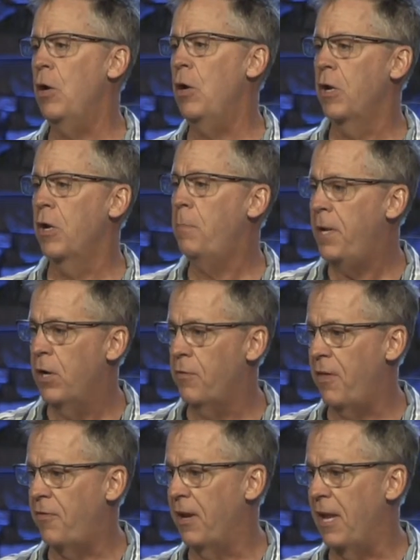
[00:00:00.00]
it would appear
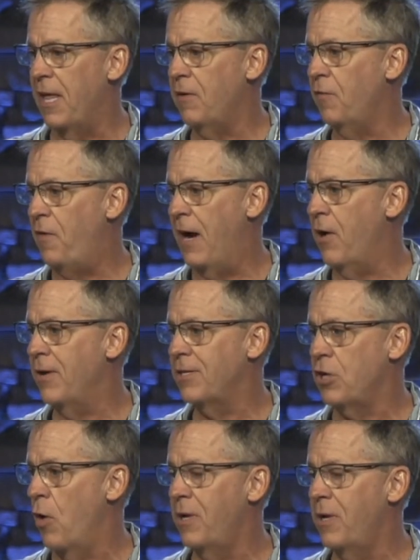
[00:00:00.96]
that the lake of fire
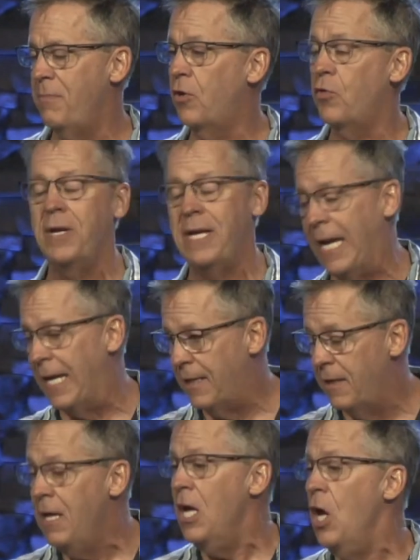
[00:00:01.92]
has already been
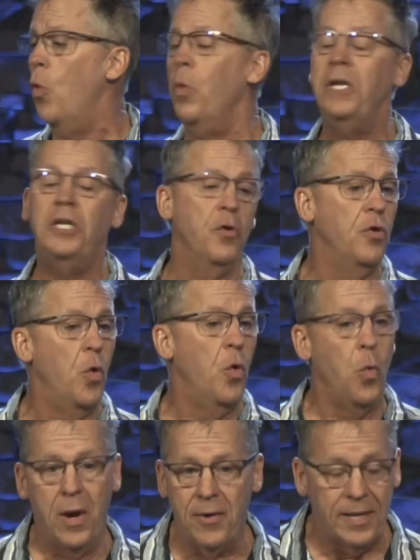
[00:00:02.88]
created. We don't know
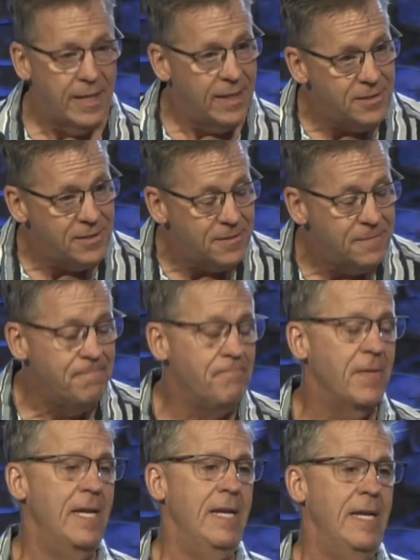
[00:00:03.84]
where it is,
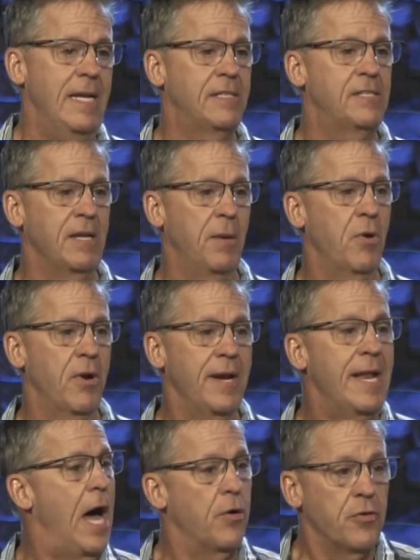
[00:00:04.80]
it's somewhere in
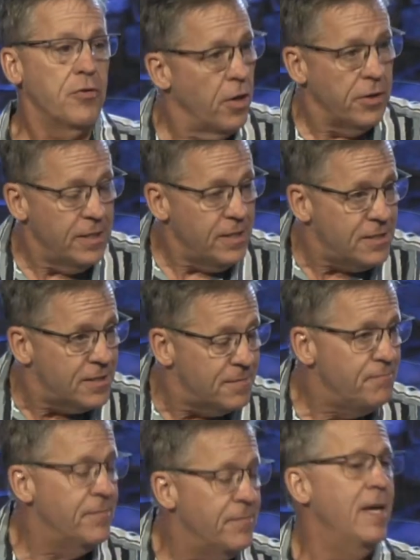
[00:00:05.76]
outer darkness,
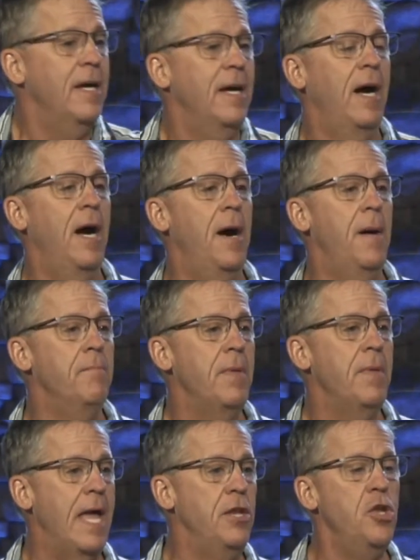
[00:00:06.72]

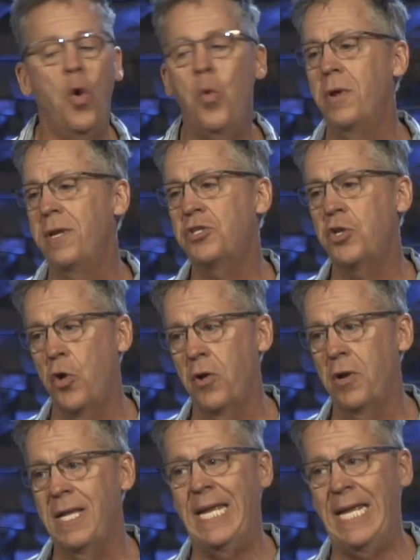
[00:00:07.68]
um, and no one is
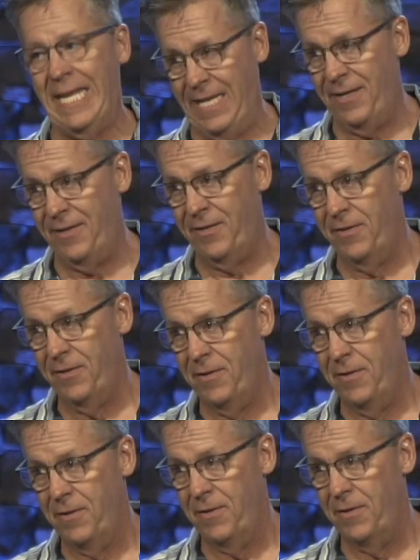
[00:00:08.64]
currently in it.
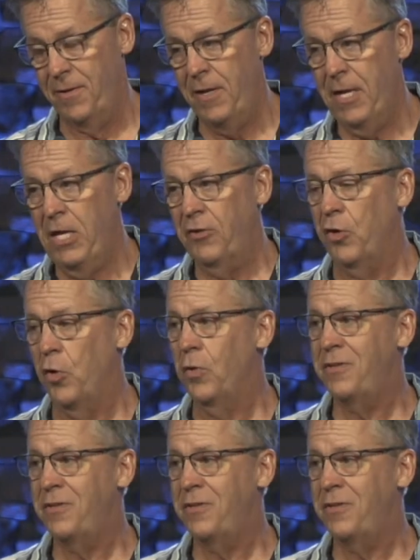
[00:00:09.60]
So